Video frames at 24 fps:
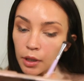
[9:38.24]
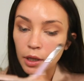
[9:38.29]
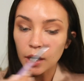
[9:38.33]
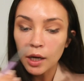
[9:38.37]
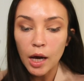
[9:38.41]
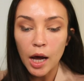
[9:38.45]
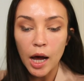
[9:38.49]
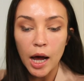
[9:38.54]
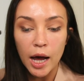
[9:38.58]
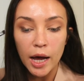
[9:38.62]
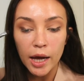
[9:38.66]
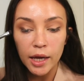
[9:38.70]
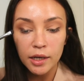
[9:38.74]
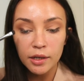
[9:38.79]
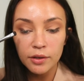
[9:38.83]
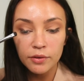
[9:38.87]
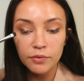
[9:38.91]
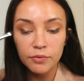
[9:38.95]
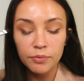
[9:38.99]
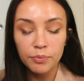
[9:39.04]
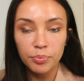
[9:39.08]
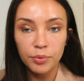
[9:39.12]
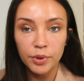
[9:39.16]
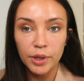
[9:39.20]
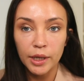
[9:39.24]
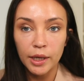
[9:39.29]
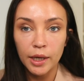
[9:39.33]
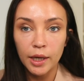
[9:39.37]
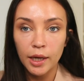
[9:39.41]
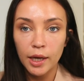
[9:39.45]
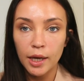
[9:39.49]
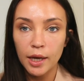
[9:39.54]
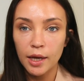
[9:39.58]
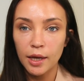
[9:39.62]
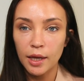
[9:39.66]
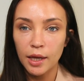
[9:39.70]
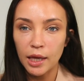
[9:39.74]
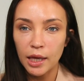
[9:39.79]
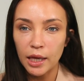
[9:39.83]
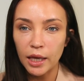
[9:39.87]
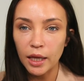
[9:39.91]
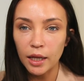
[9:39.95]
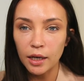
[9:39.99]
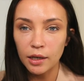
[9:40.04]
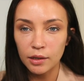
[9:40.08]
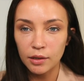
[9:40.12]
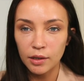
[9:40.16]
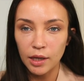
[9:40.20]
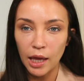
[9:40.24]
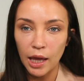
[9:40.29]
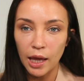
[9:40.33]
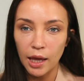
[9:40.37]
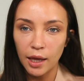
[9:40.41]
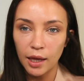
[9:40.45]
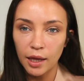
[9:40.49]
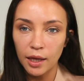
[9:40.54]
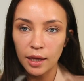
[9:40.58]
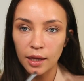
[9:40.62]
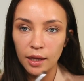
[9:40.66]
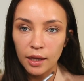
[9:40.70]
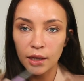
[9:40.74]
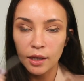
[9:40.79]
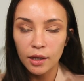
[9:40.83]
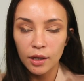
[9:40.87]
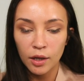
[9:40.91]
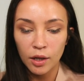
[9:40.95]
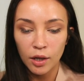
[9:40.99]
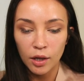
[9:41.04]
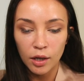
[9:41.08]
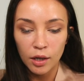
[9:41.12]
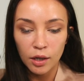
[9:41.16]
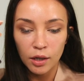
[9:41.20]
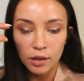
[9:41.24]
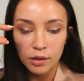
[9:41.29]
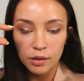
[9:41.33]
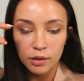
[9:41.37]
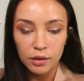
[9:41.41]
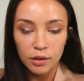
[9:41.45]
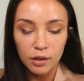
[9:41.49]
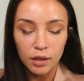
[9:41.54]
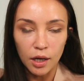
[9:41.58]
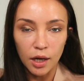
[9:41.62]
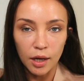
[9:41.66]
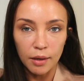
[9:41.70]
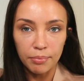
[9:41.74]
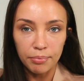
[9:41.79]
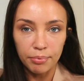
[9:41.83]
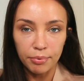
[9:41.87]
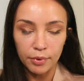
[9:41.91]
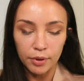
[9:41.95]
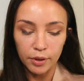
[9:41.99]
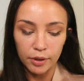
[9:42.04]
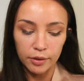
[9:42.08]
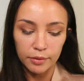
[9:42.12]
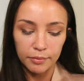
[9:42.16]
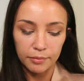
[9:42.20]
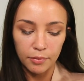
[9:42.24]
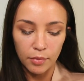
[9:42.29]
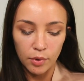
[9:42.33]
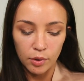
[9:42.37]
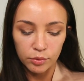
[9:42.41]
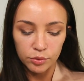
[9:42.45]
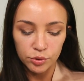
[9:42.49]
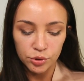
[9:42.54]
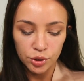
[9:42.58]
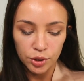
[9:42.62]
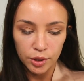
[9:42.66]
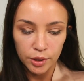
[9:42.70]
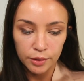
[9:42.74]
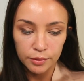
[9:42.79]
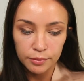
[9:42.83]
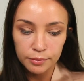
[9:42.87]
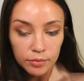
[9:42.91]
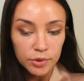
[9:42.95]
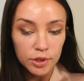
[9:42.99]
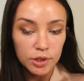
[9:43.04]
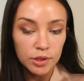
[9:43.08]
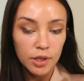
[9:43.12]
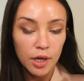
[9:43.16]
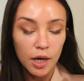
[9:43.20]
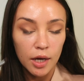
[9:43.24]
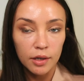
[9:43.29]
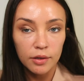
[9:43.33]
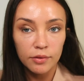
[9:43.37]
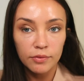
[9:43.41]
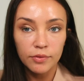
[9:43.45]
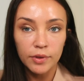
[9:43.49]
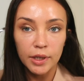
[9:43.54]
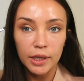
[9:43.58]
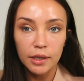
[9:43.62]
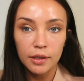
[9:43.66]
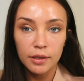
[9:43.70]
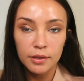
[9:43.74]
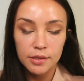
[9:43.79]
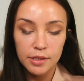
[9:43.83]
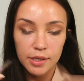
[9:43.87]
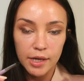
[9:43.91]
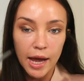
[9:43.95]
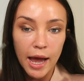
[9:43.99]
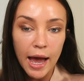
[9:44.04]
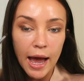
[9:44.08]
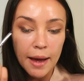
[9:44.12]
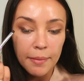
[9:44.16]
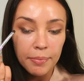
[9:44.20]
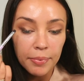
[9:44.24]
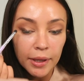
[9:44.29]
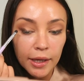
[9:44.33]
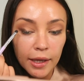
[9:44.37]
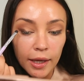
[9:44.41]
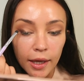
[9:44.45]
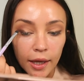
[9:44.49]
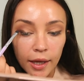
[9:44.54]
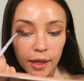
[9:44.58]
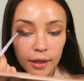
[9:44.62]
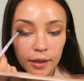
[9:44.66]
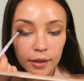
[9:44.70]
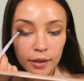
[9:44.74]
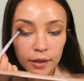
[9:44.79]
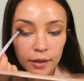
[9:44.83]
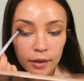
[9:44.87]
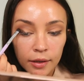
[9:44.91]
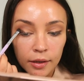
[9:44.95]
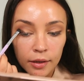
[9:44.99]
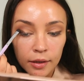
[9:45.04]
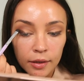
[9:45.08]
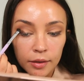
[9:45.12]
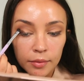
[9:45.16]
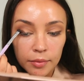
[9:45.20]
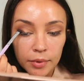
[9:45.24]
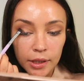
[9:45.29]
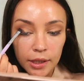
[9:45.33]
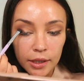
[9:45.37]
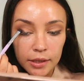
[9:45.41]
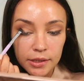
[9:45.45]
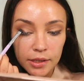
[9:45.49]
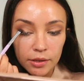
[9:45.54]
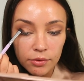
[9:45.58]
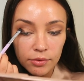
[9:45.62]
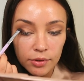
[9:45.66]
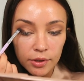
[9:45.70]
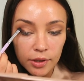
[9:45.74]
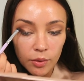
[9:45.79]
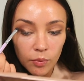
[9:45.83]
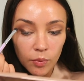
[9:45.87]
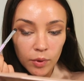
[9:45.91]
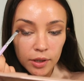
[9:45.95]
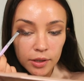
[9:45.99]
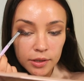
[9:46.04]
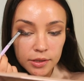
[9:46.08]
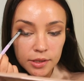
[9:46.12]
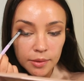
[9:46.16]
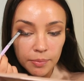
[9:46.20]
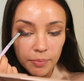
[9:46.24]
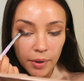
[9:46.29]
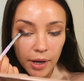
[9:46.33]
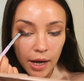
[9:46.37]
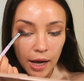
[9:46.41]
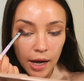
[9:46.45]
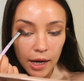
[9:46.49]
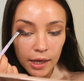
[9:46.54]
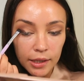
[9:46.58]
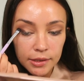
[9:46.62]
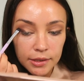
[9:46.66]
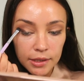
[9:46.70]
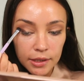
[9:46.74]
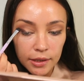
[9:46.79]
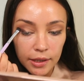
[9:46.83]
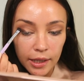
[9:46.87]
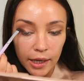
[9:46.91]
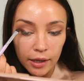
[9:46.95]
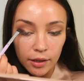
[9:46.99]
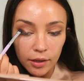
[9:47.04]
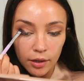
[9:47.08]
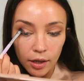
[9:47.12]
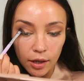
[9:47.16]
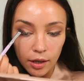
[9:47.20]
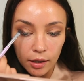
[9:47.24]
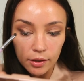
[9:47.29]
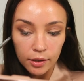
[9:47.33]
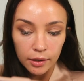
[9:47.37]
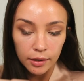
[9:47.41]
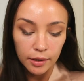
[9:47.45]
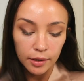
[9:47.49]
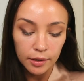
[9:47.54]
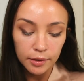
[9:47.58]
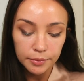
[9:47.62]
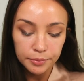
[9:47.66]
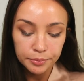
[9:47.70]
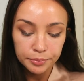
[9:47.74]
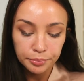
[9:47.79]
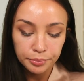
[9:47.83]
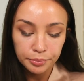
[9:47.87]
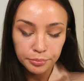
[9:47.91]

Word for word: kind of bringing it in a upward motion. I'm just kind of like tapping it because I really want to deposit that color.